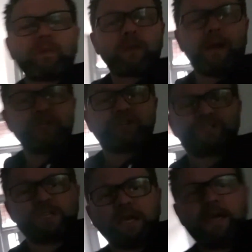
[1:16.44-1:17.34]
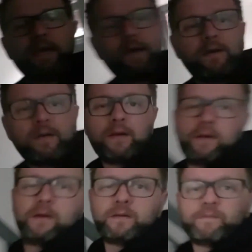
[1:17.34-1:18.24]
as you can see here.
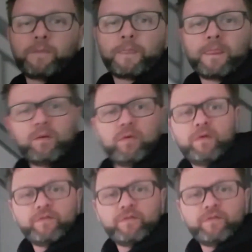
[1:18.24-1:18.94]
So